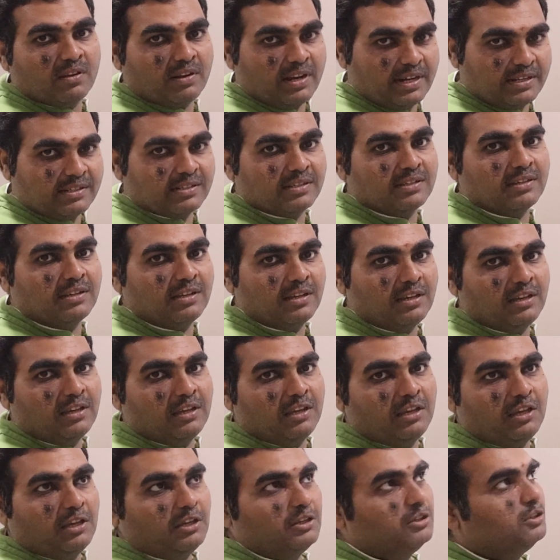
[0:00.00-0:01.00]
right?
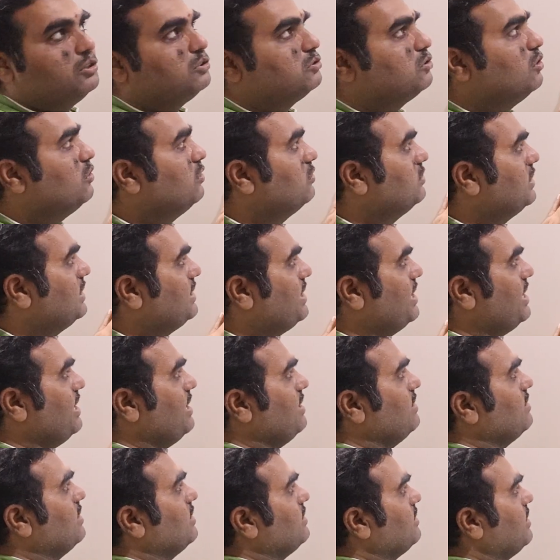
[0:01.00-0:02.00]
So
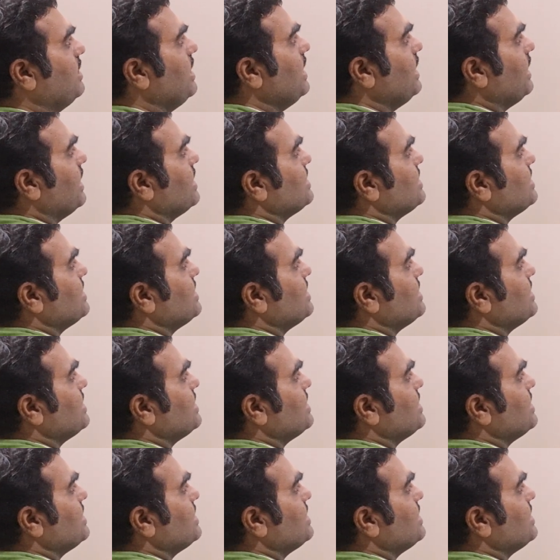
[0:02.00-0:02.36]
the three